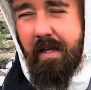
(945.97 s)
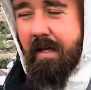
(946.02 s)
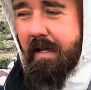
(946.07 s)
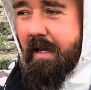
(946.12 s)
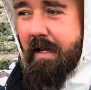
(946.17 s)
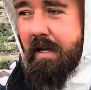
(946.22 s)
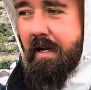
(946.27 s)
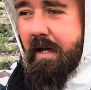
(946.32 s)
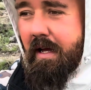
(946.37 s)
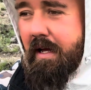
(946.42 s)

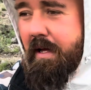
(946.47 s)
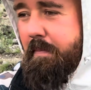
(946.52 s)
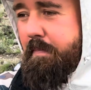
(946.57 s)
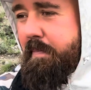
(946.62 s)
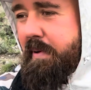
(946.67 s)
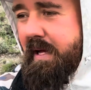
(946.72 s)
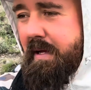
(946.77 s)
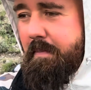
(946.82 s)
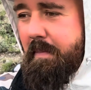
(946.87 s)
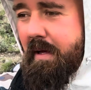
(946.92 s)
can
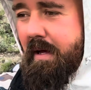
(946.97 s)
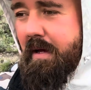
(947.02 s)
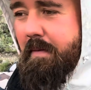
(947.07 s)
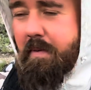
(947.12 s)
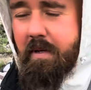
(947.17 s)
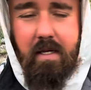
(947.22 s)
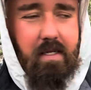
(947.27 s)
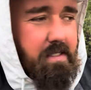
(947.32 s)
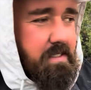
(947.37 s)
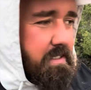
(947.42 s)
pick me up,
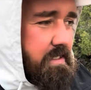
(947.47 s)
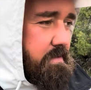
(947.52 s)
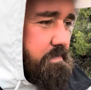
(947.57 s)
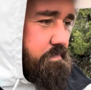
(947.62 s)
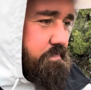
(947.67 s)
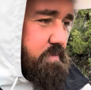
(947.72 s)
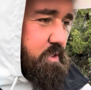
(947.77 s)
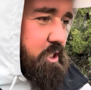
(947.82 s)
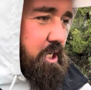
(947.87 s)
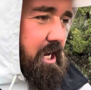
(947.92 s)
because
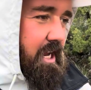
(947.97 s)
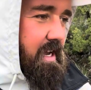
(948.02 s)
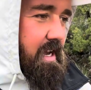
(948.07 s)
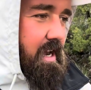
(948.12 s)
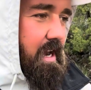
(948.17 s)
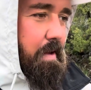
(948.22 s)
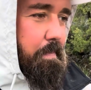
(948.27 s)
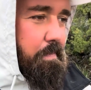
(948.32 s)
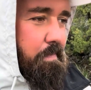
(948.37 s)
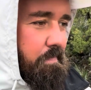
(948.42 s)
she ended
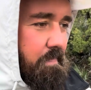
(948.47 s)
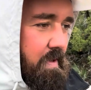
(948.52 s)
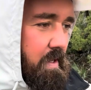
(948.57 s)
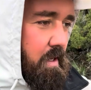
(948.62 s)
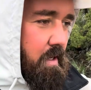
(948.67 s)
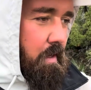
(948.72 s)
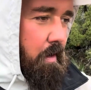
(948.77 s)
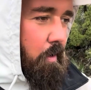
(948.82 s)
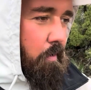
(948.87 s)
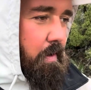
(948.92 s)
up
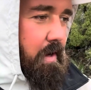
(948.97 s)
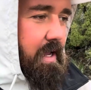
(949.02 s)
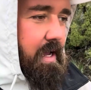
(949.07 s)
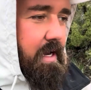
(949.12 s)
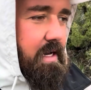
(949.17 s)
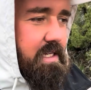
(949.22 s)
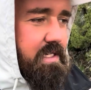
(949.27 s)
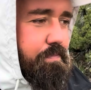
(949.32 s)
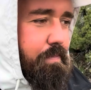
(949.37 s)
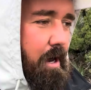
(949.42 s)
going to hit
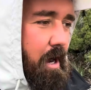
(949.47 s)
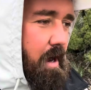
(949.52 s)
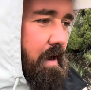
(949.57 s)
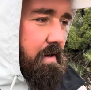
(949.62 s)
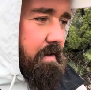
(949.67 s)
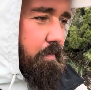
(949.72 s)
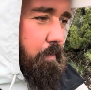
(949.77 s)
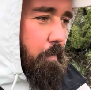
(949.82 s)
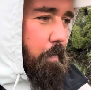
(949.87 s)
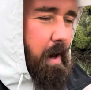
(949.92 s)
a spot
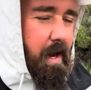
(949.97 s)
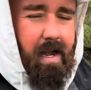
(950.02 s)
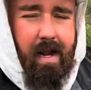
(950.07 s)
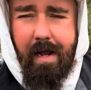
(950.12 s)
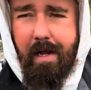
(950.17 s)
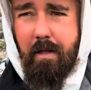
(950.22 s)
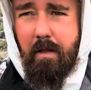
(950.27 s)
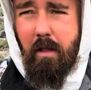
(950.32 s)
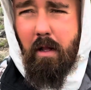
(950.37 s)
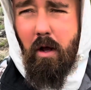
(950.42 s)
way
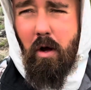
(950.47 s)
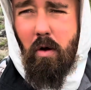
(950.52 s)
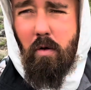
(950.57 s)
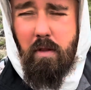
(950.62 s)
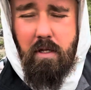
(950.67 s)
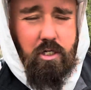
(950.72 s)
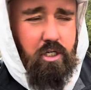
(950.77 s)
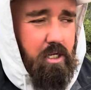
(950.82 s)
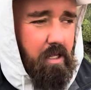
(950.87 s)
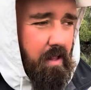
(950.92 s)
down low
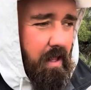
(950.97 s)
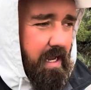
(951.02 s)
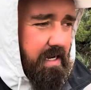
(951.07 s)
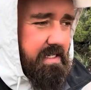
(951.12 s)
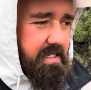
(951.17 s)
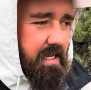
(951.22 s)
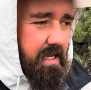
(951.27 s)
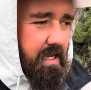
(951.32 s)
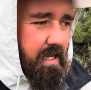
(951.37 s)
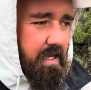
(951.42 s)
that she likes
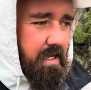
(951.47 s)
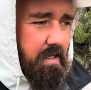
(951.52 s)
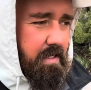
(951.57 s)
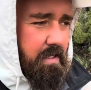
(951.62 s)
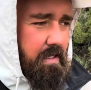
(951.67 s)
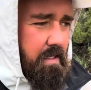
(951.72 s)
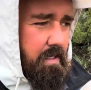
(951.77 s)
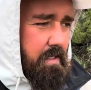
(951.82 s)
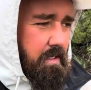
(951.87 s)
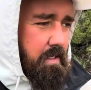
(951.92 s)
to hit.
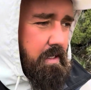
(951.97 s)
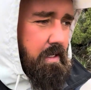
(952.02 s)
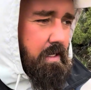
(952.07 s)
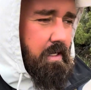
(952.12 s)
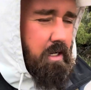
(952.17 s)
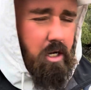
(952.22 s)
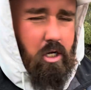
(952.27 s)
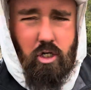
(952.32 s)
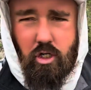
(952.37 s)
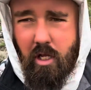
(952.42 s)

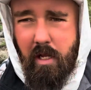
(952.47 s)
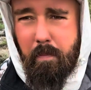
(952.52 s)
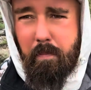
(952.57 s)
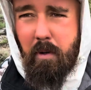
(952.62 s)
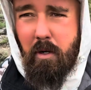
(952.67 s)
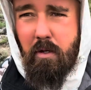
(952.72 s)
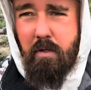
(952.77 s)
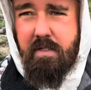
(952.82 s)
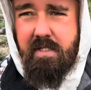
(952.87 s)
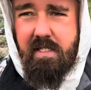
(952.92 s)
Usually
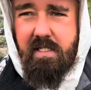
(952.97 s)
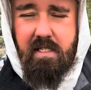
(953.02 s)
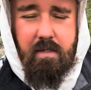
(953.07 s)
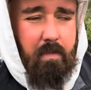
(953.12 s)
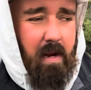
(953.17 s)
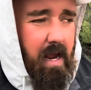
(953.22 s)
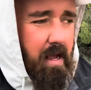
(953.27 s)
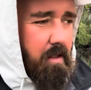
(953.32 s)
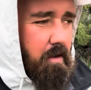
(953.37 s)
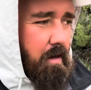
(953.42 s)
produces some
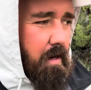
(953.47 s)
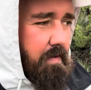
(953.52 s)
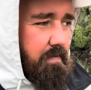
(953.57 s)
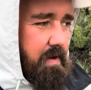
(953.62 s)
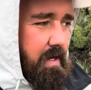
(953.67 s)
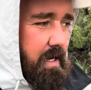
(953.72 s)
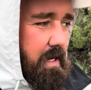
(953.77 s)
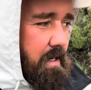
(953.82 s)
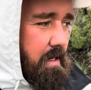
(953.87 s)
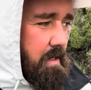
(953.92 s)
antler
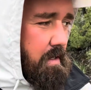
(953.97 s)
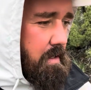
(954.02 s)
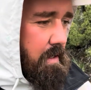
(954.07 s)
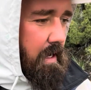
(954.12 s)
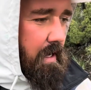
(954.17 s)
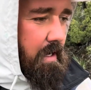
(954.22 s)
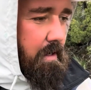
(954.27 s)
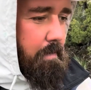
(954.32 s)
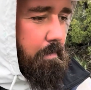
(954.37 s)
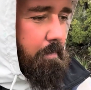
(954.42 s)
every year.
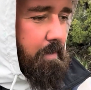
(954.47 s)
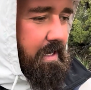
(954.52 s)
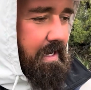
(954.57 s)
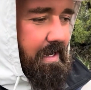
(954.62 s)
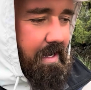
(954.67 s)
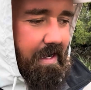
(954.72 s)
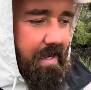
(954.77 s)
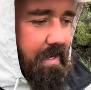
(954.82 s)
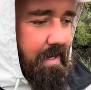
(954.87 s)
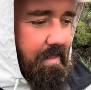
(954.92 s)
We
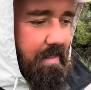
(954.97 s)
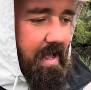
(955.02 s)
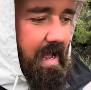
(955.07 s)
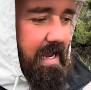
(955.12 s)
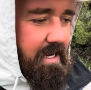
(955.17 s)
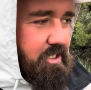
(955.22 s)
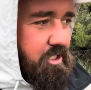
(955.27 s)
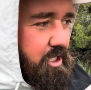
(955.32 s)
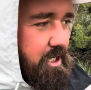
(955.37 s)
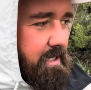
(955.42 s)
didn't hit it
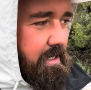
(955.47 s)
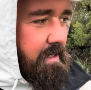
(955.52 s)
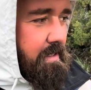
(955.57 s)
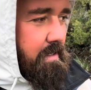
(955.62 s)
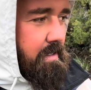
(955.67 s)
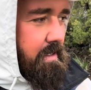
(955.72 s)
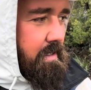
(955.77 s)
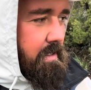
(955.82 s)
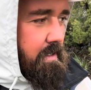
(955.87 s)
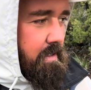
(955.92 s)
last year,
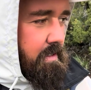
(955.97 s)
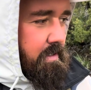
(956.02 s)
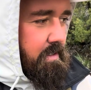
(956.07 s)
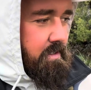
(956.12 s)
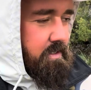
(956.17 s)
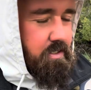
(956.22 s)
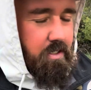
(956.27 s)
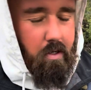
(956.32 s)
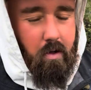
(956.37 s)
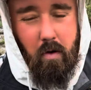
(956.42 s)

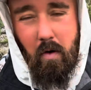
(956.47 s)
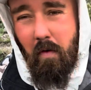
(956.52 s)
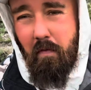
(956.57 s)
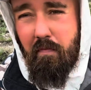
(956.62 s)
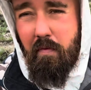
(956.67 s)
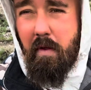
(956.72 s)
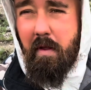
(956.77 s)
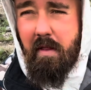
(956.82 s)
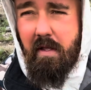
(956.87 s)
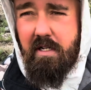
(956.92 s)
so
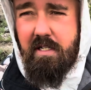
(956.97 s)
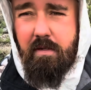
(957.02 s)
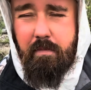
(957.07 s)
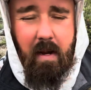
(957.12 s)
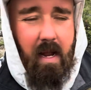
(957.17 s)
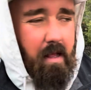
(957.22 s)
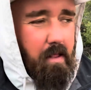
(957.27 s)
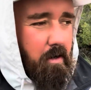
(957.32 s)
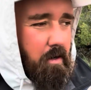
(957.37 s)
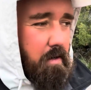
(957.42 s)
hopefully there's some
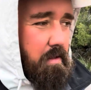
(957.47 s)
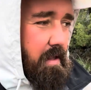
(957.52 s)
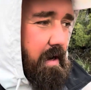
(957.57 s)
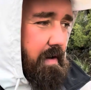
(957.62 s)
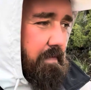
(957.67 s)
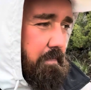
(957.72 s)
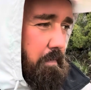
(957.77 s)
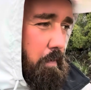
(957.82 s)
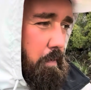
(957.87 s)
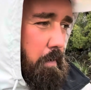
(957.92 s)
antler in there
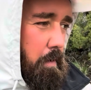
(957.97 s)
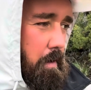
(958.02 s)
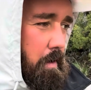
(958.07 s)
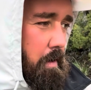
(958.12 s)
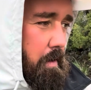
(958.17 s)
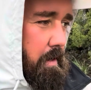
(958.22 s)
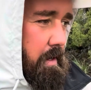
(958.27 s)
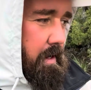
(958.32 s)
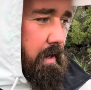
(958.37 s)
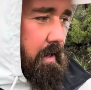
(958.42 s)
for
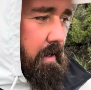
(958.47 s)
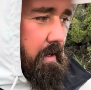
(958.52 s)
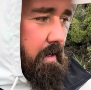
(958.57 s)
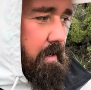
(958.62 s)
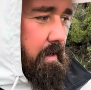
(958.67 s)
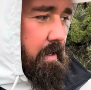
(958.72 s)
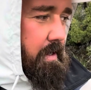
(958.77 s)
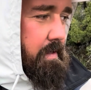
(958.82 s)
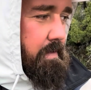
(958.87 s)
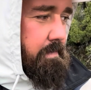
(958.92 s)
her, and
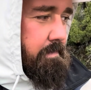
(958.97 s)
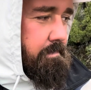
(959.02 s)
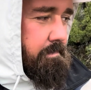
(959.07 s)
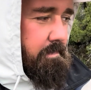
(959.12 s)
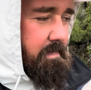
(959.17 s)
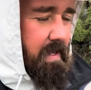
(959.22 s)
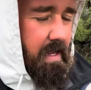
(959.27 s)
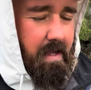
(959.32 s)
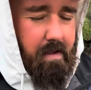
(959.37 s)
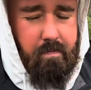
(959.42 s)

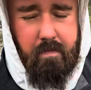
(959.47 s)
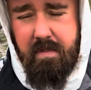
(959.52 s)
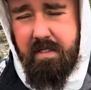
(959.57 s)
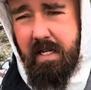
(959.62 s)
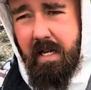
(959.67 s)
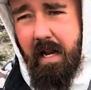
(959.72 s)
yeah, let's get